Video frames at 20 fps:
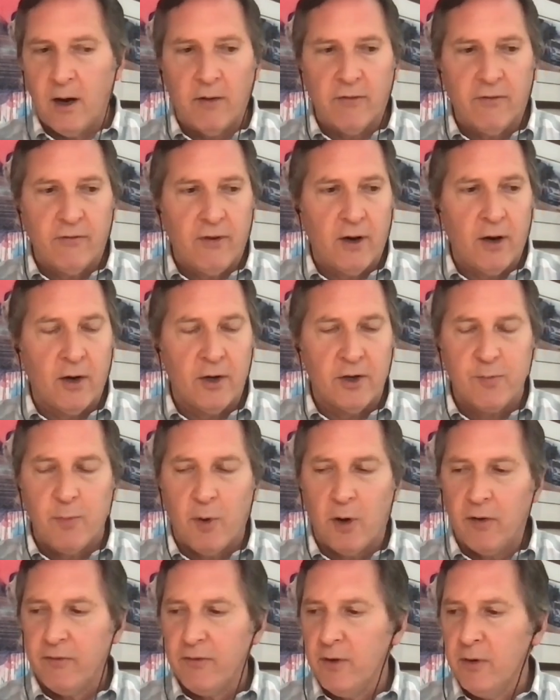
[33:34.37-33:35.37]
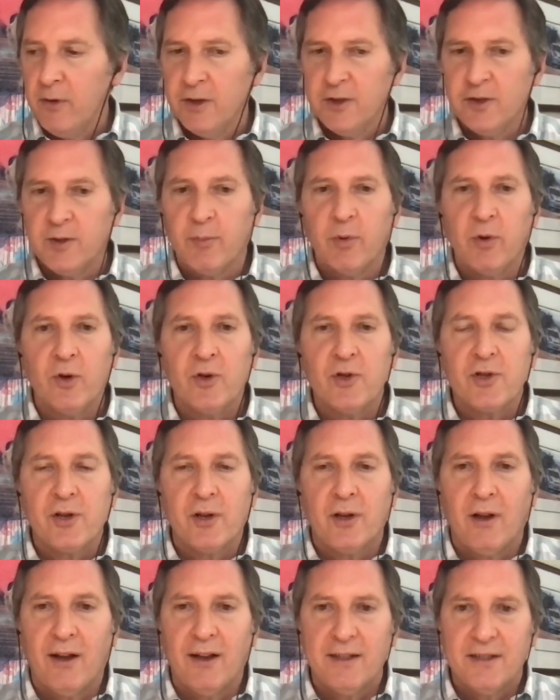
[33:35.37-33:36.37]
Our, our smartphone is a
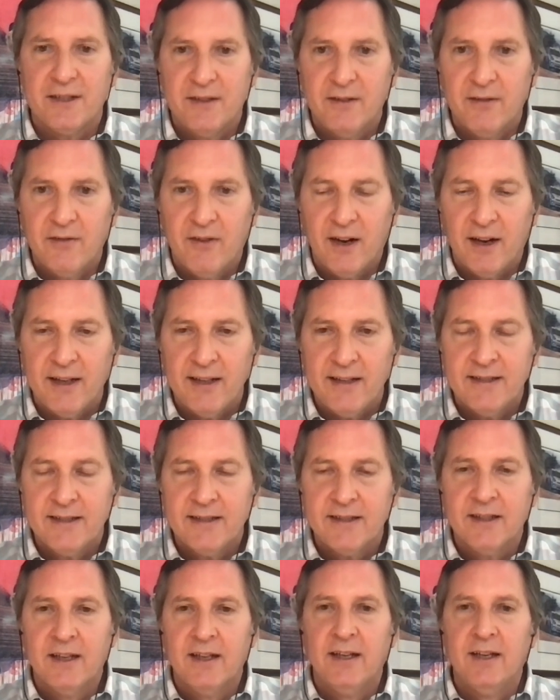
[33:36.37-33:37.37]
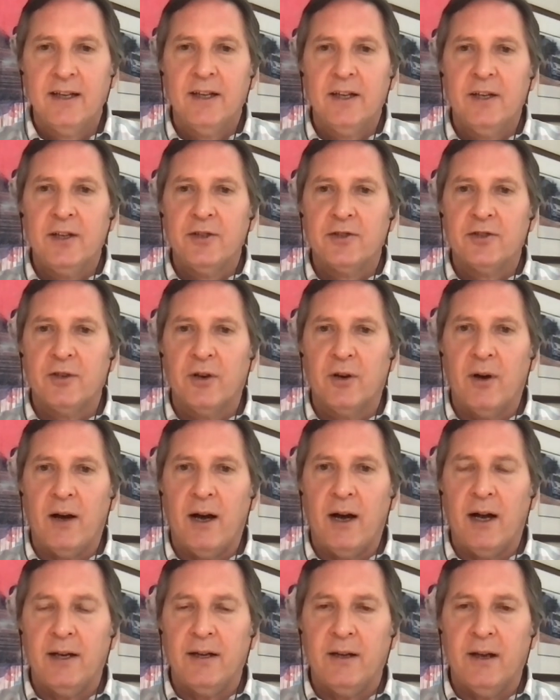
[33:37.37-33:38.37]
personalized device. So
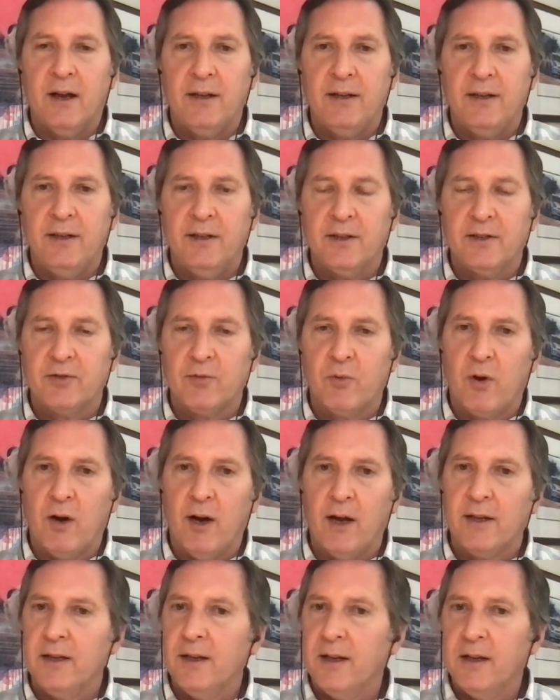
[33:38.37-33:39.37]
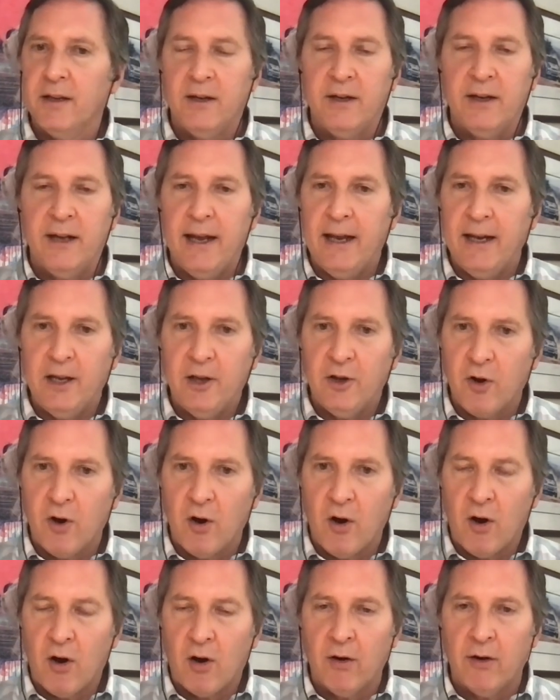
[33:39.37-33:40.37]
I ideas where I can get in any
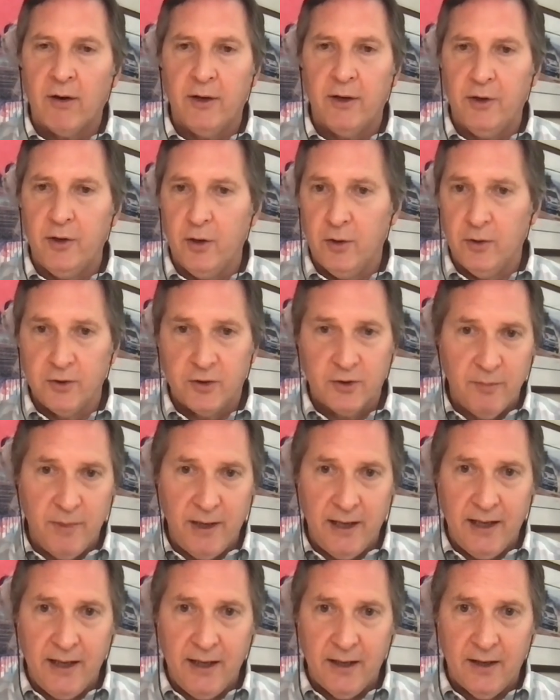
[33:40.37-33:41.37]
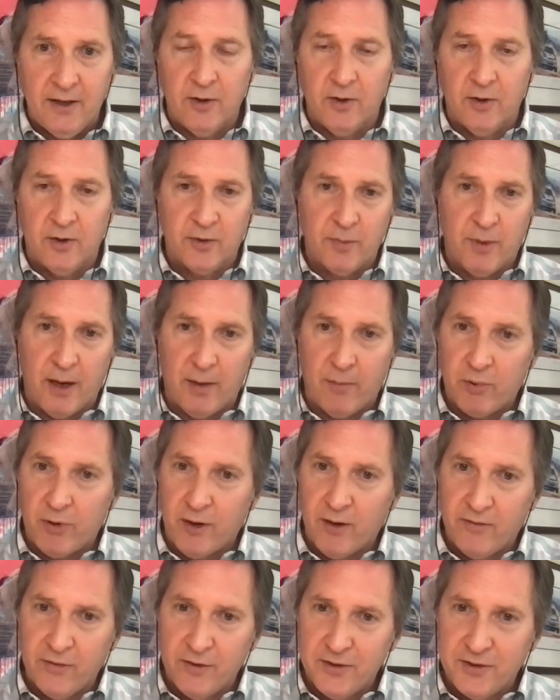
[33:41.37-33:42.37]
car and it knows me, it knows my
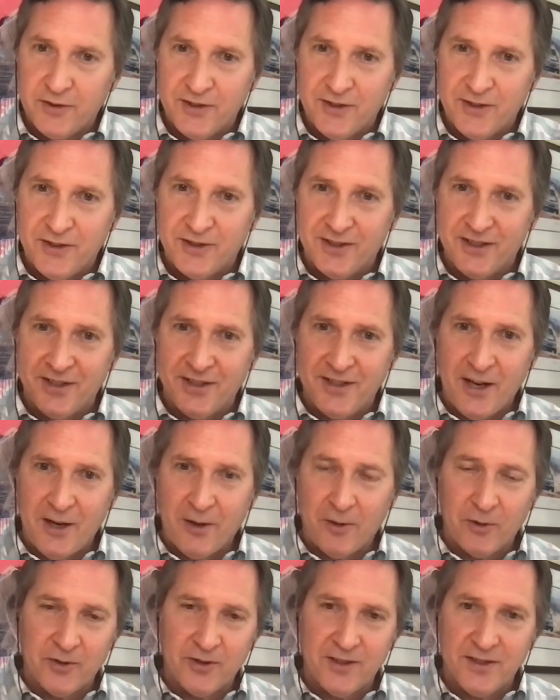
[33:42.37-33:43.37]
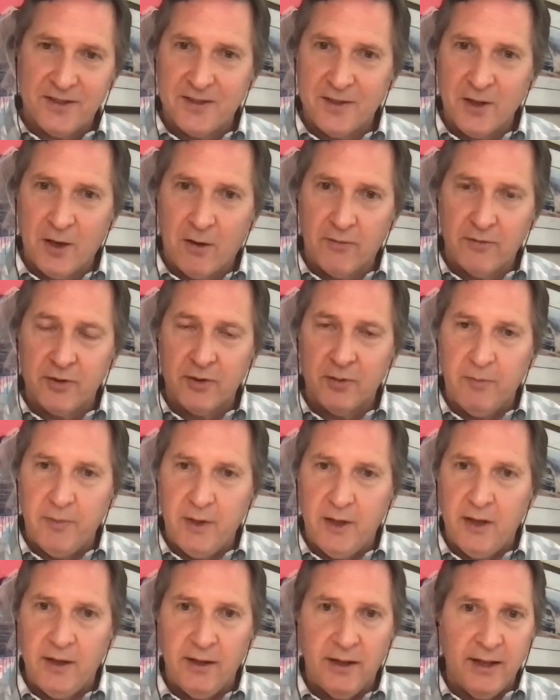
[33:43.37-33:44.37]
preferences, it tailors itself to
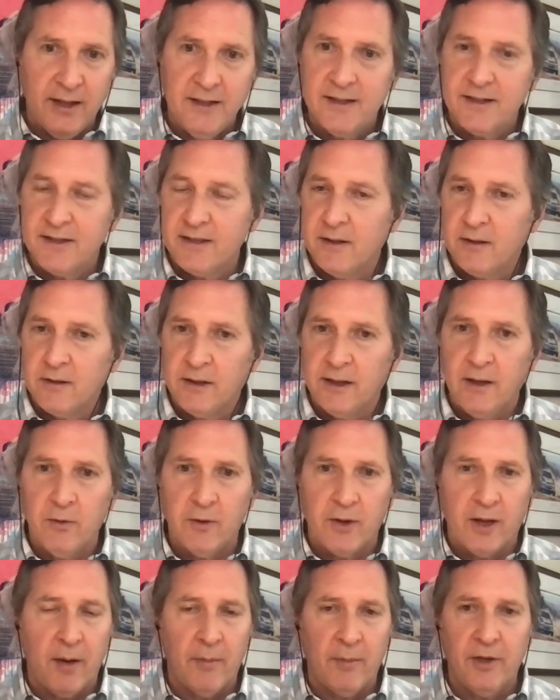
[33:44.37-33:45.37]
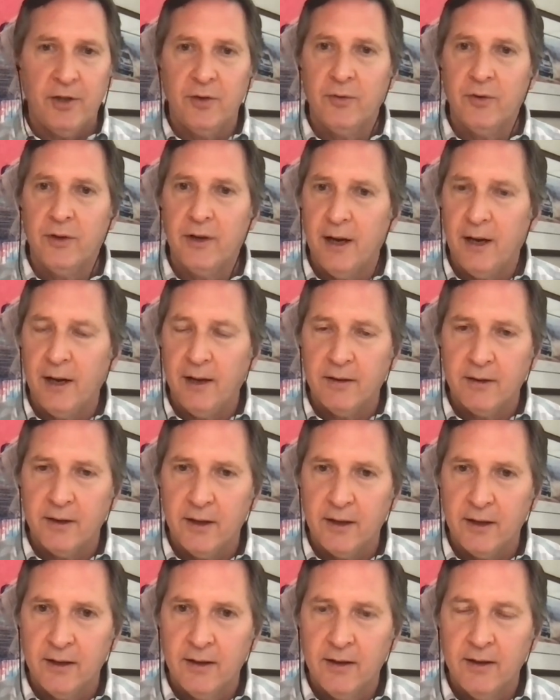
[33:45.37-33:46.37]
me instantly without me doing
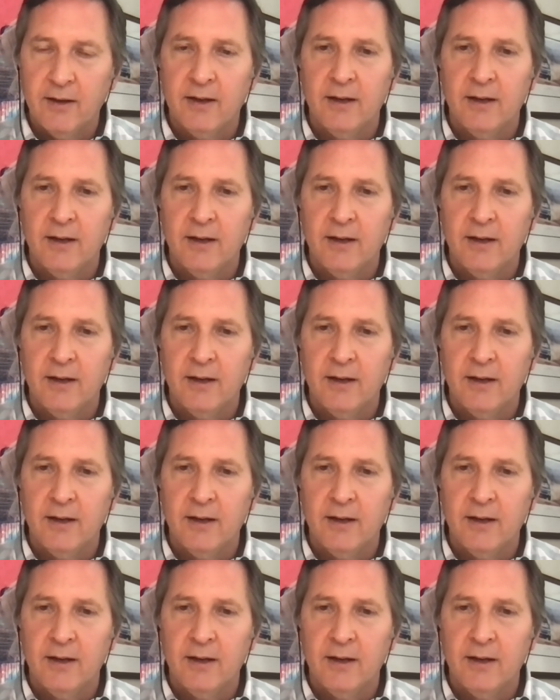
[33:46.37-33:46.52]
anything.